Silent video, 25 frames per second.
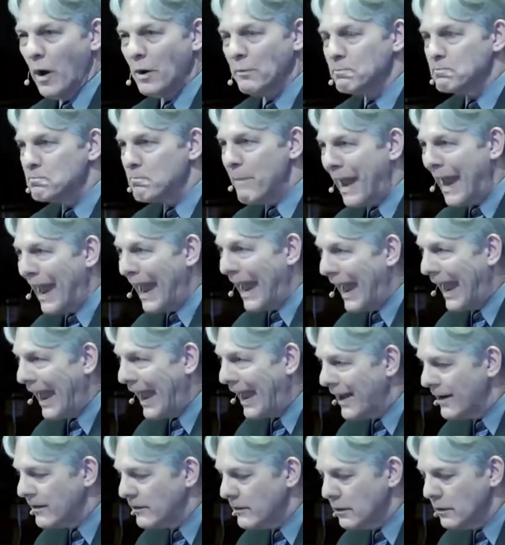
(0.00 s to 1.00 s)
What
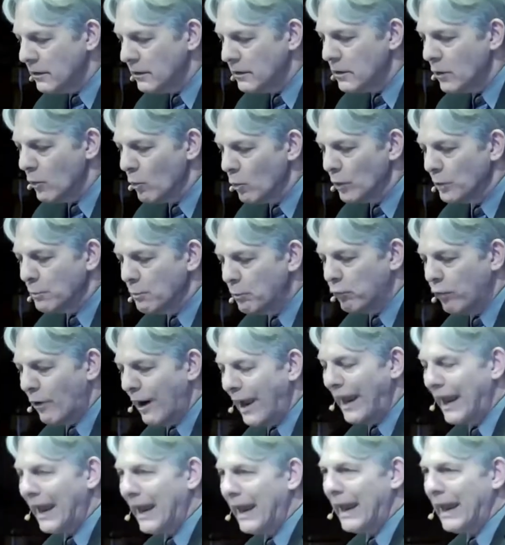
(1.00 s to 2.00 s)
man would
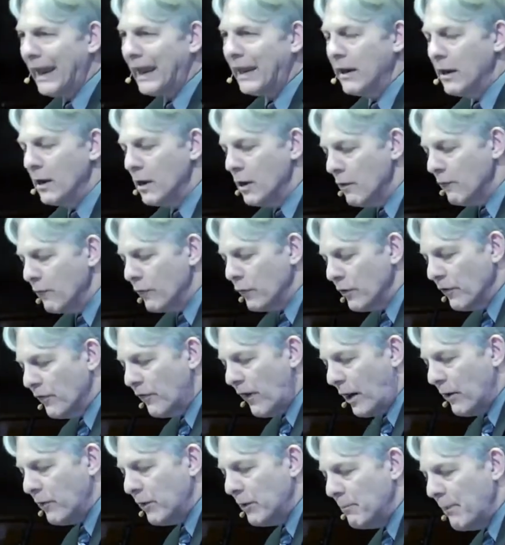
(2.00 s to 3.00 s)
pray for
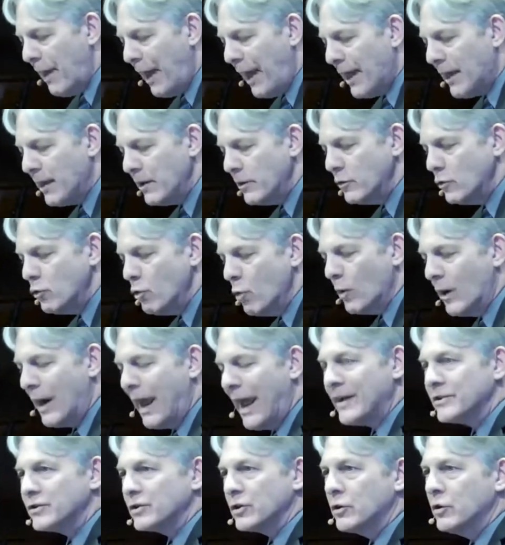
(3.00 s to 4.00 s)
the very men who
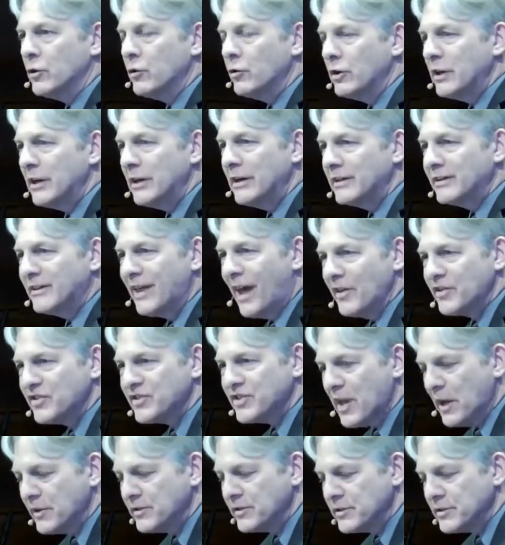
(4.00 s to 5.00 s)
were executing a
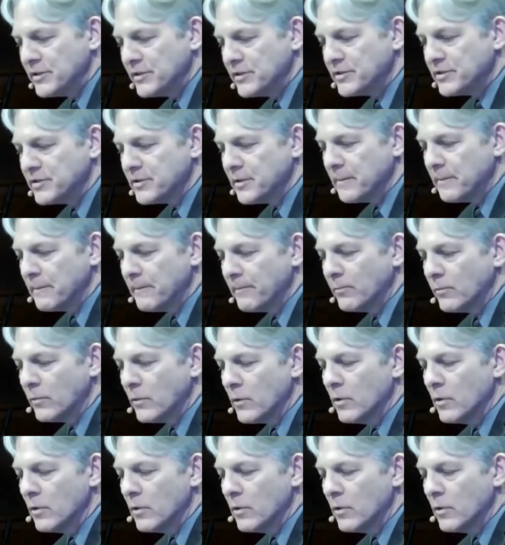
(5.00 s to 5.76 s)
death sentence?